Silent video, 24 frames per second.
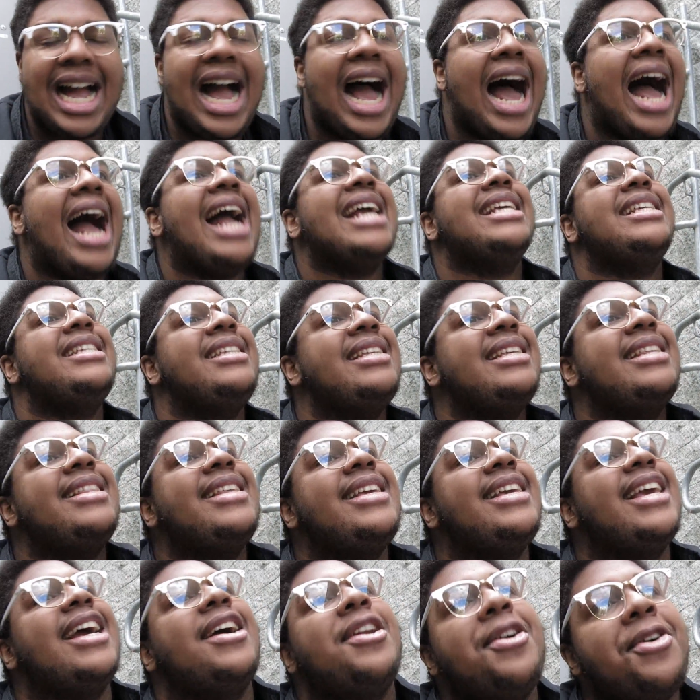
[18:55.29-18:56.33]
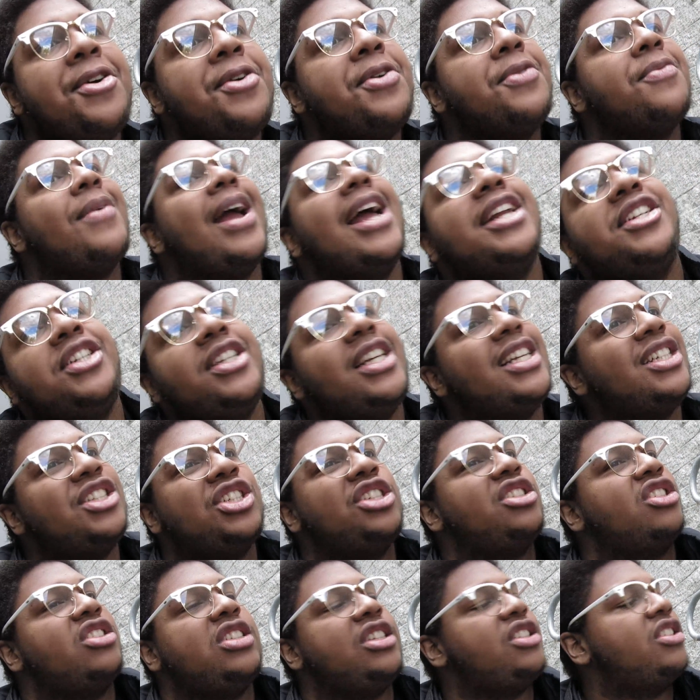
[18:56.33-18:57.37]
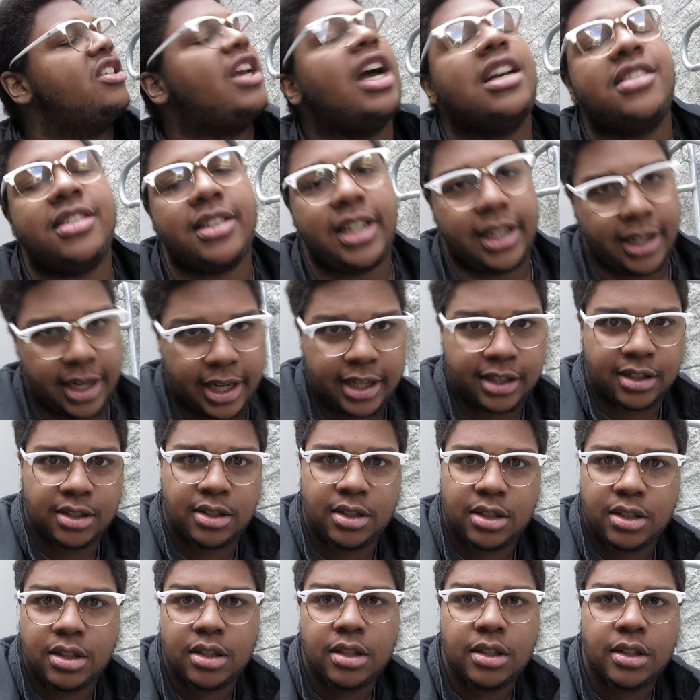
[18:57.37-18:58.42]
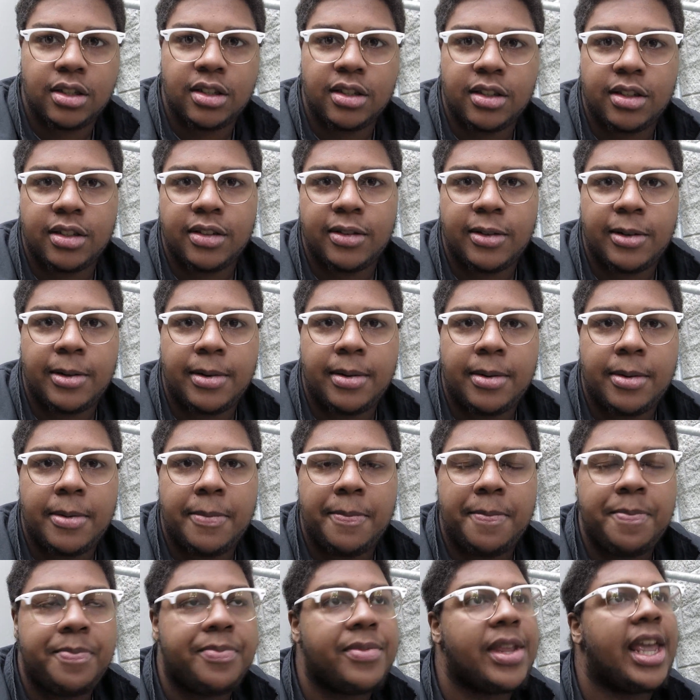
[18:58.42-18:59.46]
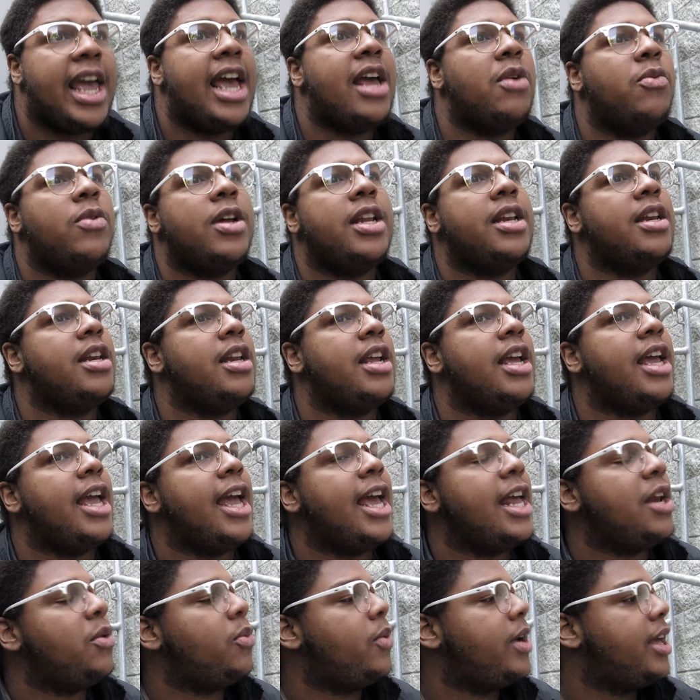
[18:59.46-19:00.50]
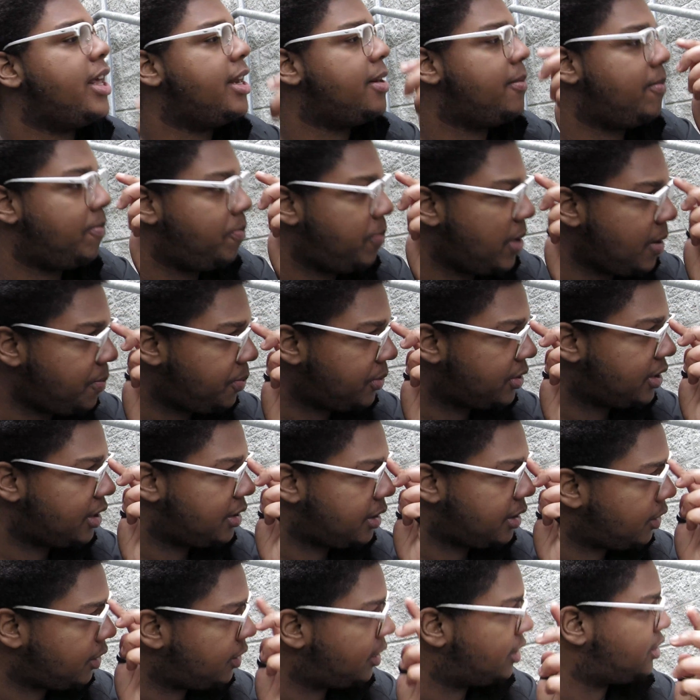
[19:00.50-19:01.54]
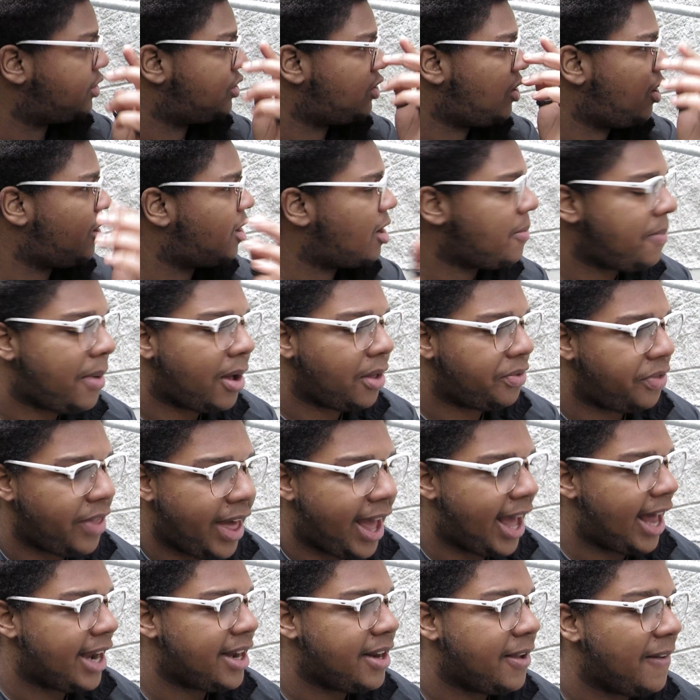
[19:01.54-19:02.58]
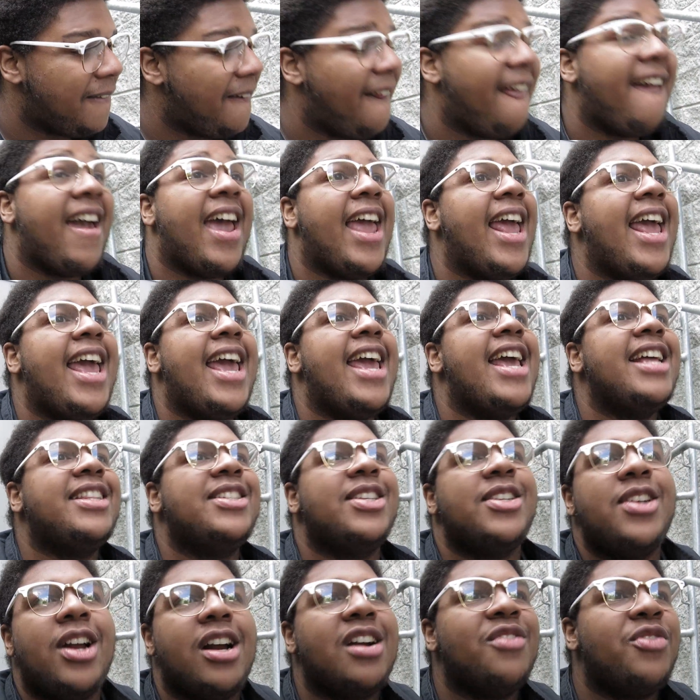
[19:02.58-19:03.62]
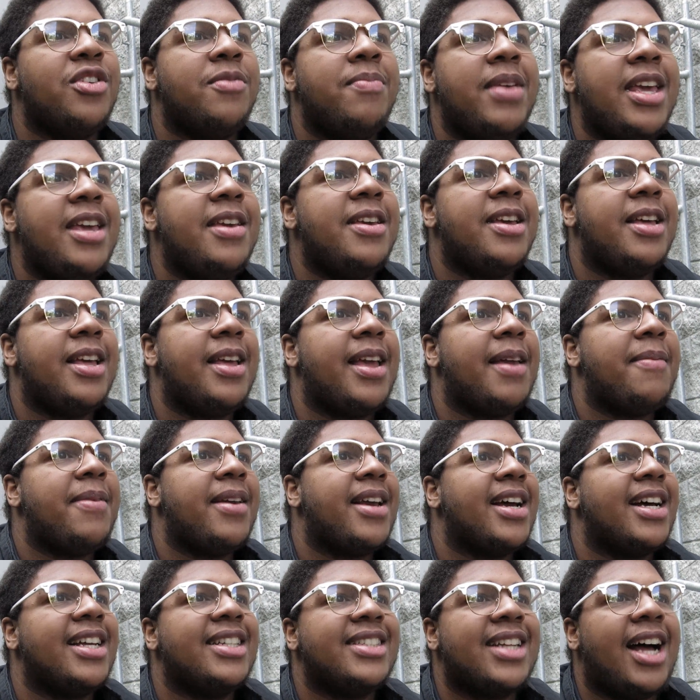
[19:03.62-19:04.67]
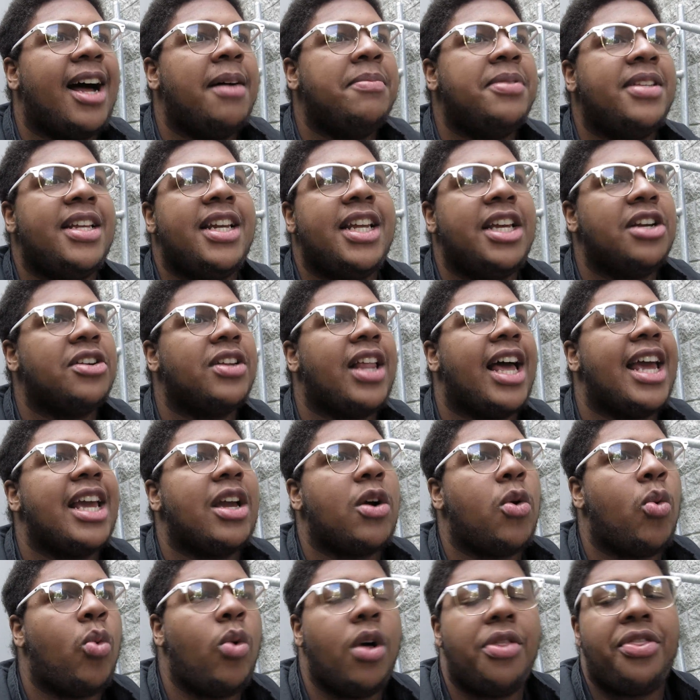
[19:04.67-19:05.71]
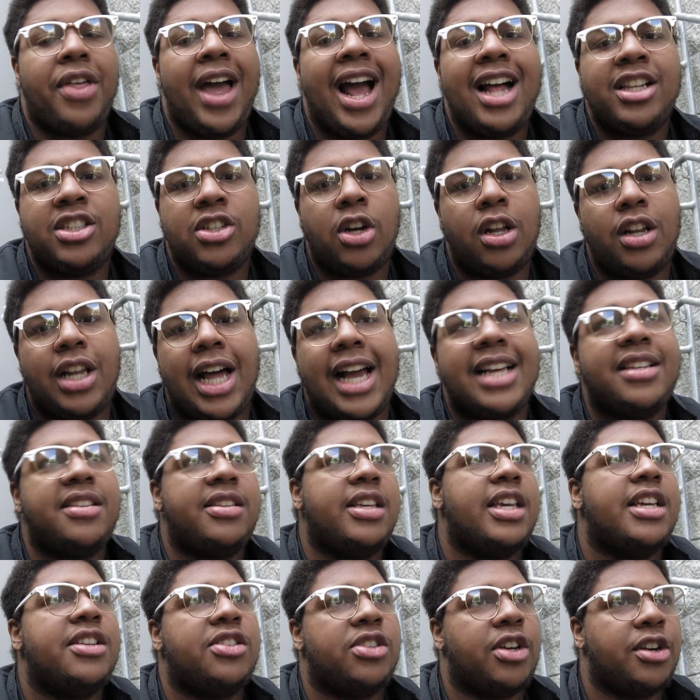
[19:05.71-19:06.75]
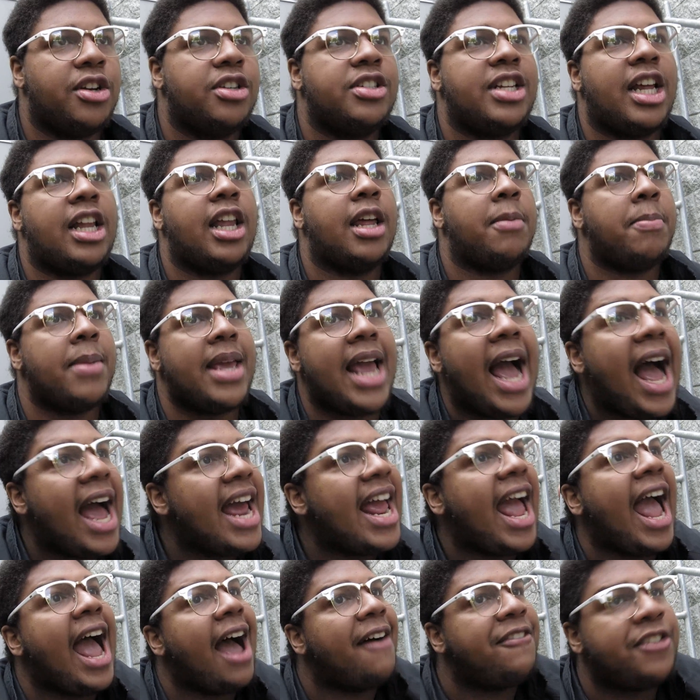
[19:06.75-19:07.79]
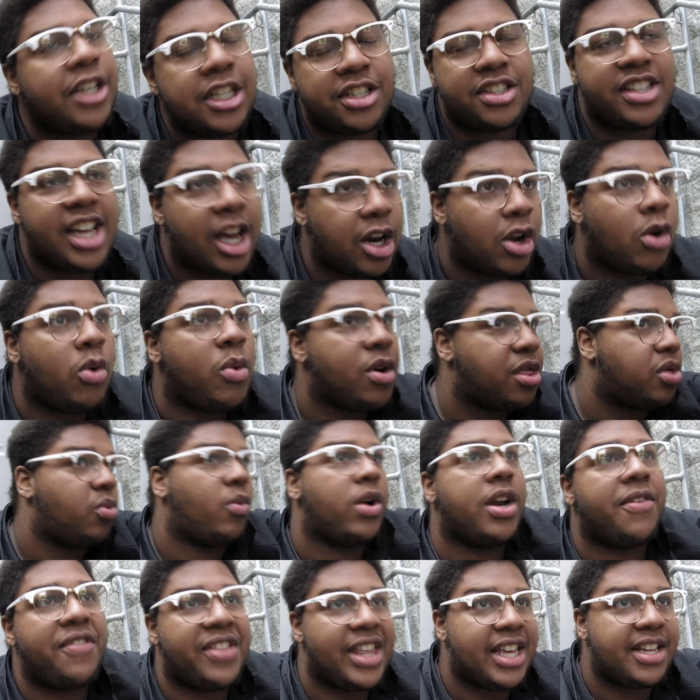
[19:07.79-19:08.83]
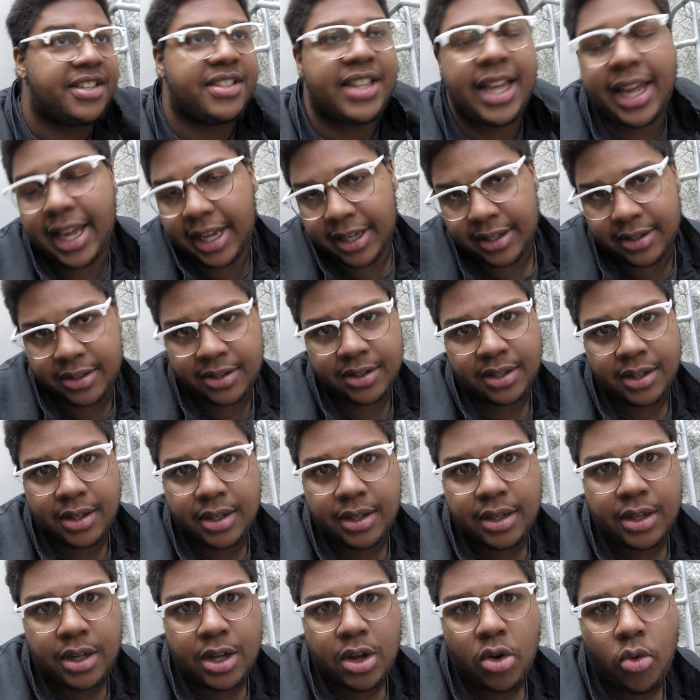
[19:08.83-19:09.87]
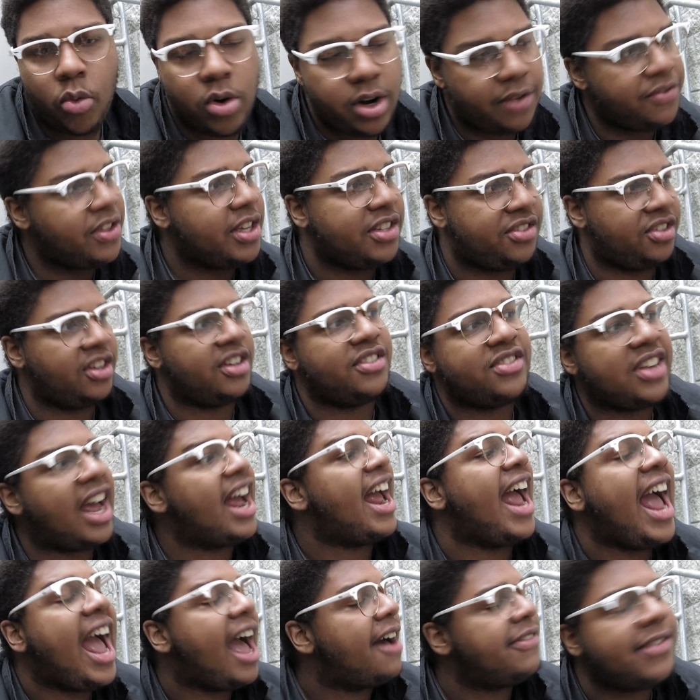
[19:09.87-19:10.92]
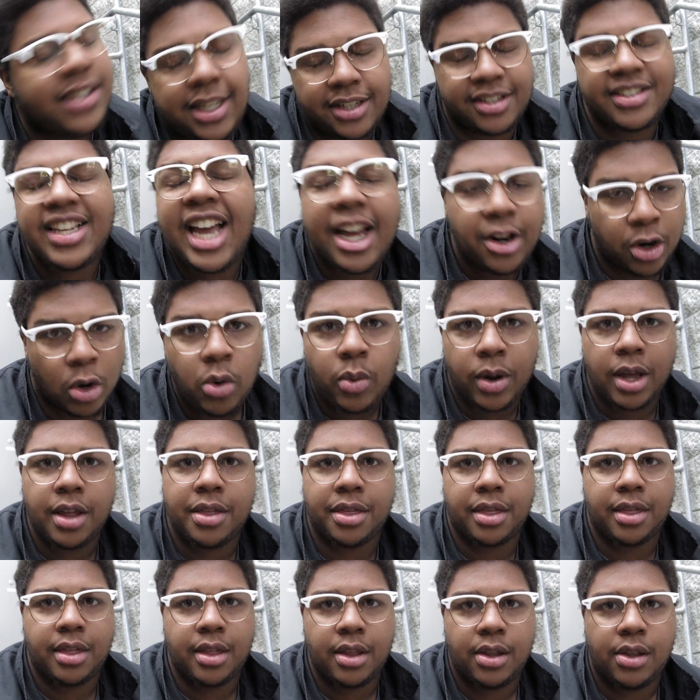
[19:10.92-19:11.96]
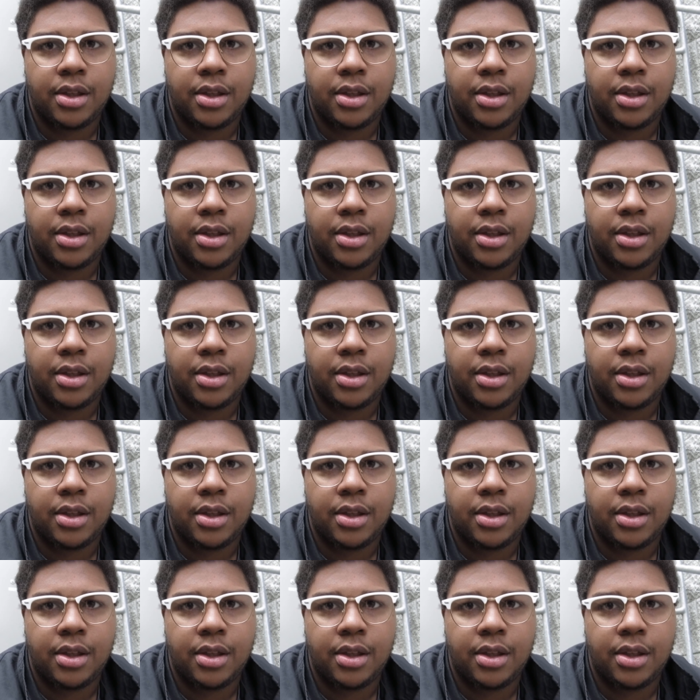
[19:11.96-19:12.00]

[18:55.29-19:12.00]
I see the ghetto, ratchet, just disgustingness. And when people sit and talk about that, it hits a nerve with me because I'm sitting here like, well, that's all I see. So you're telling me I have to settle with one of these things. One of these things I have to settle with.